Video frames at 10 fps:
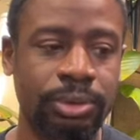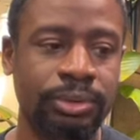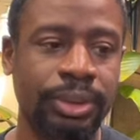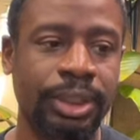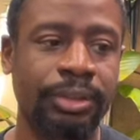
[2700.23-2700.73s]
is
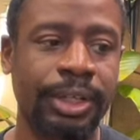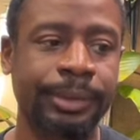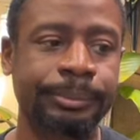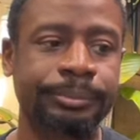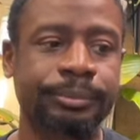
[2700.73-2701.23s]
really great.
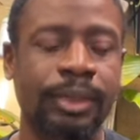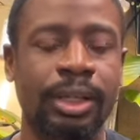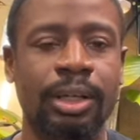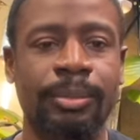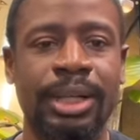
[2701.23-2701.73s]

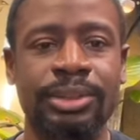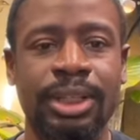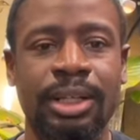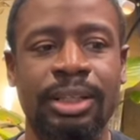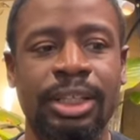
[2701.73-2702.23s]
Um, I'll
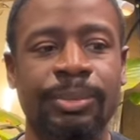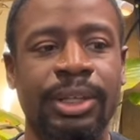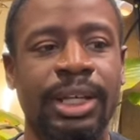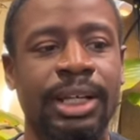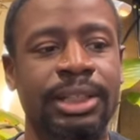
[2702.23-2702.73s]
try to keep you
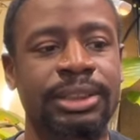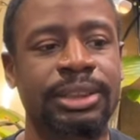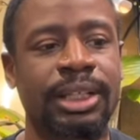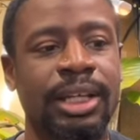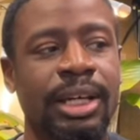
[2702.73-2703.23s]
guys
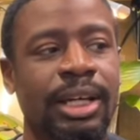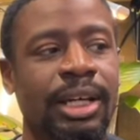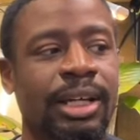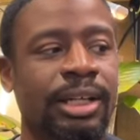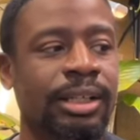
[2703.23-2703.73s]

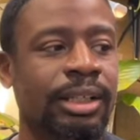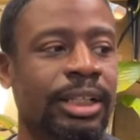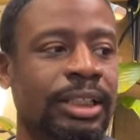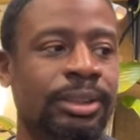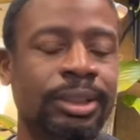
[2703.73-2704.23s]
uh,
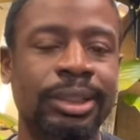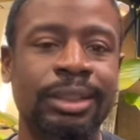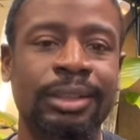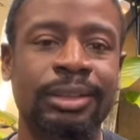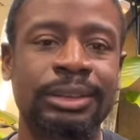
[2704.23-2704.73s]

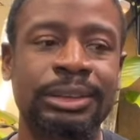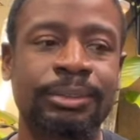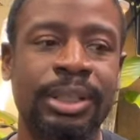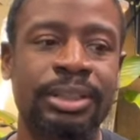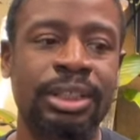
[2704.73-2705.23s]
included on some
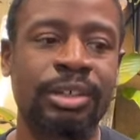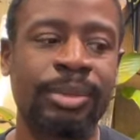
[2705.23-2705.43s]
other stuff.